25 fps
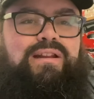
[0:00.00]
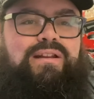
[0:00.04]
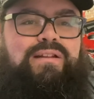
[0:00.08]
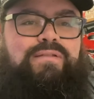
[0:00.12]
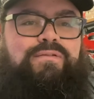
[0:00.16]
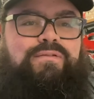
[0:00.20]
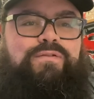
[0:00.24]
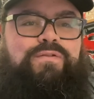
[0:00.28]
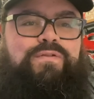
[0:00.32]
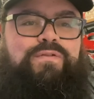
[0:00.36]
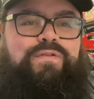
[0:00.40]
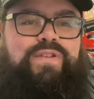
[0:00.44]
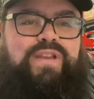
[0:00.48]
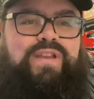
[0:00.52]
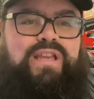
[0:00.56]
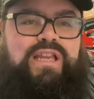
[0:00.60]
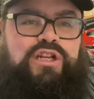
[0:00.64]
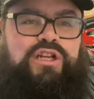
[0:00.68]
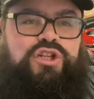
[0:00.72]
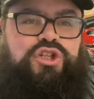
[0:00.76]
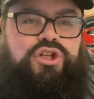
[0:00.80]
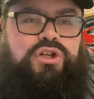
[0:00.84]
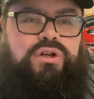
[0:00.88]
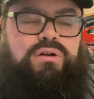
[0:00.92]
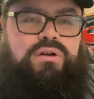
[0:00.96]

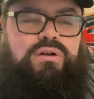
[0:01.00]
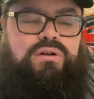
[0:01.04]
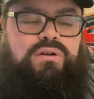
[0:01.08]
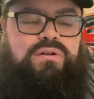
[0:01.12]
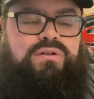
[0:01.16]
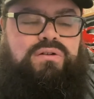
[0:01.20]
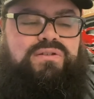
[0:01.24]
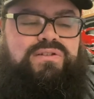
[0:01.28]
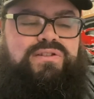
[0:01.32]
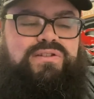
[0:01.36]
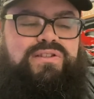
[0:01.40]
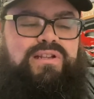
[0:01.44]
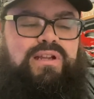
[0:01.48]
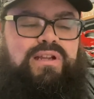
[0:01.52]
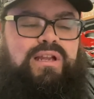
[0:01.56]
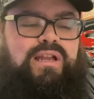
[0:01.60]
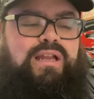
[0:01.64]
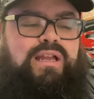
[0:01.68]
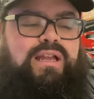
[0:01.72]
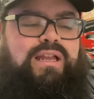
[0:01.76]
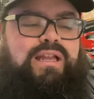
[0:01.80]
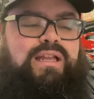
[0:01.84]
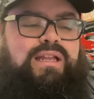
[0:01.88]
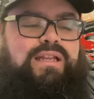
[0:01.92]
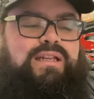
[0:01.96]
features
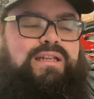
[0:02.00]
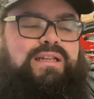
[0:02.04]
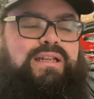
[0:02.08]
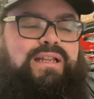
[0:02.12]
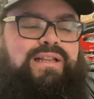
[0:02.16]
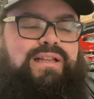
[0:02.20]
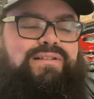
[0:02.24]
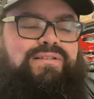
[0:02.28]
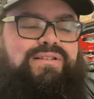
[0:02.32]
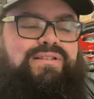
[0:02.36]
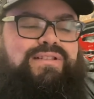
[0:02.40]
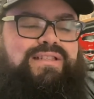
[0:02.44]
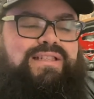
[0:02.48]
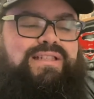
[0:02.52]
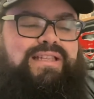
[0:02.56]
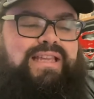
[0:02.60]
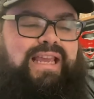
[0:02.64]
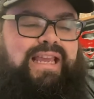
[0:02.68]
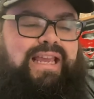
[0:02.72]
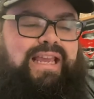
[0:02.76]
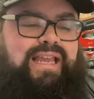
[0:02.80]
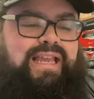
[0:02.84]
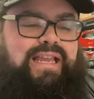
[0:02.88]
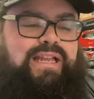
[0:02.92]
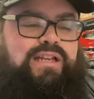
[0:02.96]
Nicolas
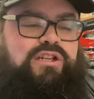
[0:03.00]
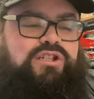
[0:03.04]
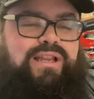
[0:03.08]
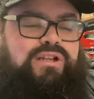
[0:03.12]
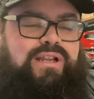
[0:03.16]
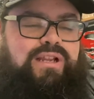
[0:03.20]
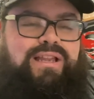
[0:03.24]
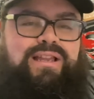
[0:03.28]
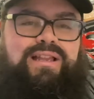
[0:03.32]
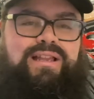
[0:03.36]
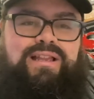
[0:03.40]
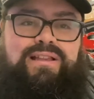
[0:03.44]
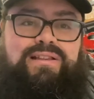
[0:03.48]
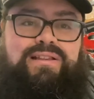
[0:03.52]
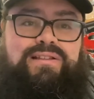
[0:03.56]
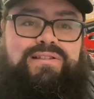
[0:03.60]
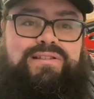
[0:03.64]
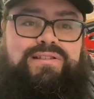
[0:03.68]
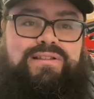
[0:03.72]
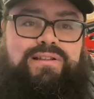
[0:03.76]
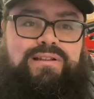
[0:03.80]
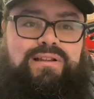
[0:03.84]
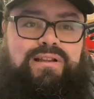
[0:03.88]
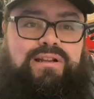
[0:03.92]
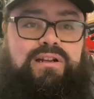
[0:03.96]
Cage
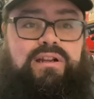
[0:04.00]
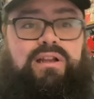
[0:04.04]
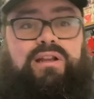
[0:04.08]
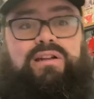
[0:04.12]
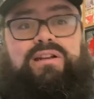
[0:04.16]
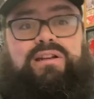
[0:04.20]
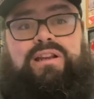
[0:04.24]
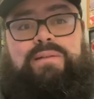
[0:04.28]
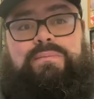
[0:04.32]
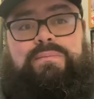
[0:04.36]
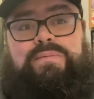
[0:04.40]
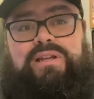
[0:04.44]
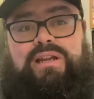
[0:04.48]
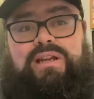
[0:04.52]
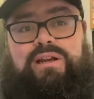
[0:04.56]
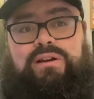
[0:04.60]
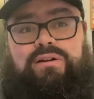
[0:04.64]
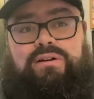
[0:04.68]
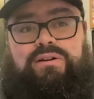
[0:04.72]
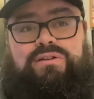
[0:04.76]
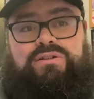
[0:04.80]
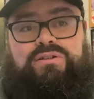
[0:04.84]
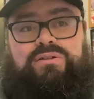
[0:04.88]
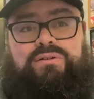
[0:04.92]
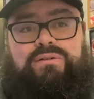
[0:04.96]
as an unnamed
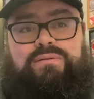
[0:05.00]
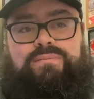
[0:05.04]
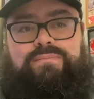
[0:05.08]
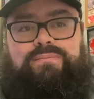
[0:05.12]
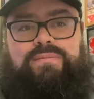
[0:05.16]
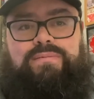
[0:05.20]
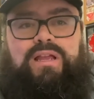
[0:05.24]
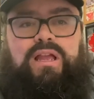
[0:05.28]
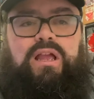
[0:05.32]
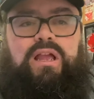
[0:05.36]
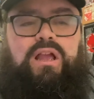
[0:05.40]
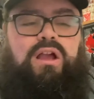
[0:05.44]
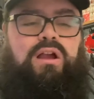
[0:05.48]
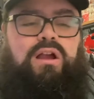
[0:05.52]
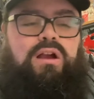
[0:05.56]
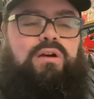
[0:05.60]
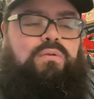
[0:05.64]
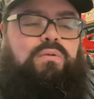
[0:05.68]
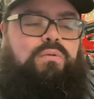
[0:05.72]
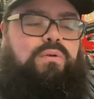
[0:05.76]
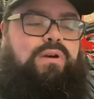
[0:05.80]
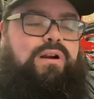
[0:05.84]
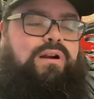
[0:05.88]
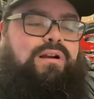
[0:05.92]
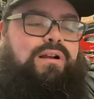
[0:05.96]
character,
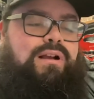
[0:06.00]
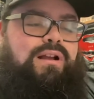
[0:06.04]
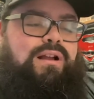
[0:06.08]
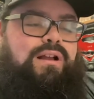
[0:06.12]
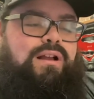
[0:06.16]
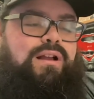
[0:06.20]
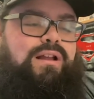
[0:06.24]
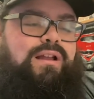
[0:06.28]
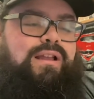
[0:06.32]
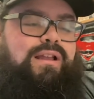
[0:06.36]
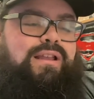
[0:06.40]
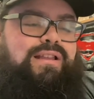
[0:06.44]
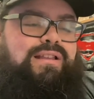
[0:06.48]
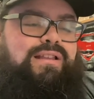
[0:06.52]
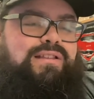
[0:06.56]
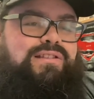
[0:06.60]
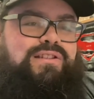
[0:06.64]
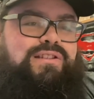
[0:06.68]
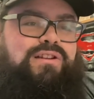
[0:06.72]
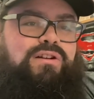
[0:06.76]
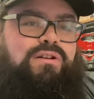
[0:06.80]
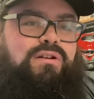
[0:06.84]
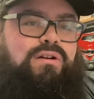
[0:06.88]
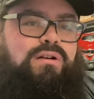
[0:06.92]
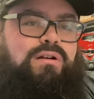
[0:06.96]
where his
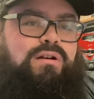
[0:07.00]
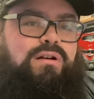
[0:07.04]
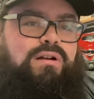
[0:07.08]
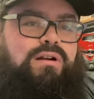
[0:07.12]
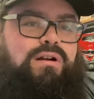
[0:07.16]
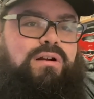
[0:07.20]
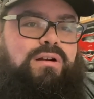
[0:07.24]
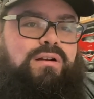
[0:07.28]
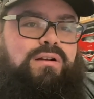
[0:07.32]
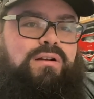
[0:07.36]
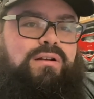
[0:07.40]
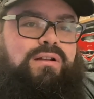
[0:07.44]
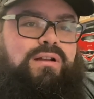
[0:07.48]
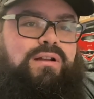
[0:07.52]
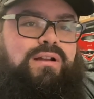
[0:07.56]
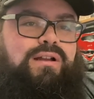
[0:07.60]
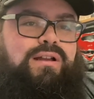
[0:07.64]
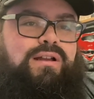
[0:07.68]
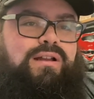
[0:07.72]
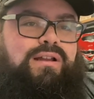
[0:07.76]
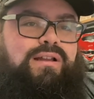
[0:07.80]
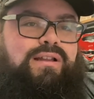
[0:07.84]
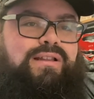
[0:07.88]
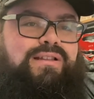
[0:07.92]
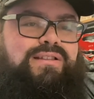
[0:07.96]
car
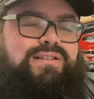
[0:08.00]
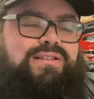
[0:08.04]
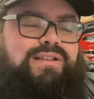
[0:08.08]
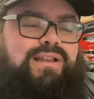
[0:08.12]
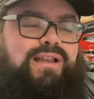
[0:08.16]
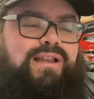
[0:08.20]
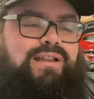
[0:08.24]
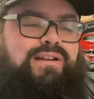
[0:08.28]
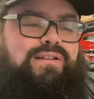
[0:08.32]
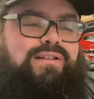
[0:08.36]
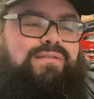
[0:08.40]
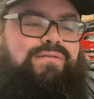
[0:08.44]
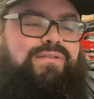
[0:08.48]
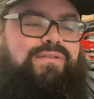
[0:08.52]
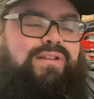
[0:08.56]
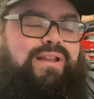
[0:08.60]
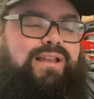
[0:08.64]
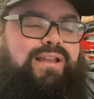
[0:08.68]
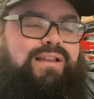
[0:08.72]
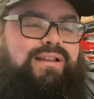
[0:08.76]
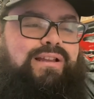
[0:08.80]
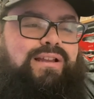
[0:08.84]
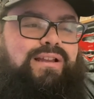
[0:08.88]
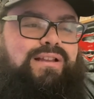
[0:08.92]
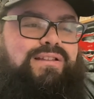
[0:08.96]
is kind of
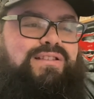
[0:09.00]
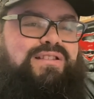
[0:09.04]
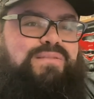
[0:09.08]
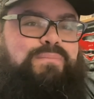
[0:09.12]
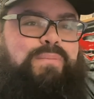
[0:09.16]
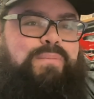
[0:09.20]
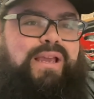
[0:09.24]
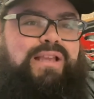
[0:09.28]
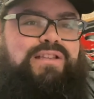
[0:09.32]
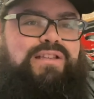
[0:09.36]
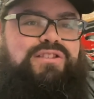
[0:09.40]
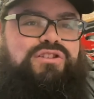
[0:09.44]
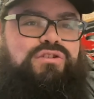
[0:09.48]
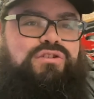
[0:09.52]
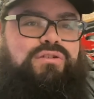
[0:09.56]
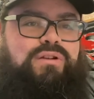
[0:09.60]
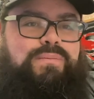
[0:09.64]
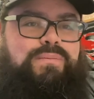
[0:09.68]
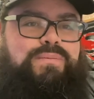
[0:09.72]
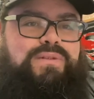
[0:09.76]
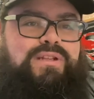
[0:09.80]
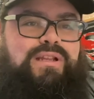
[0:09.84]
like spike stripped,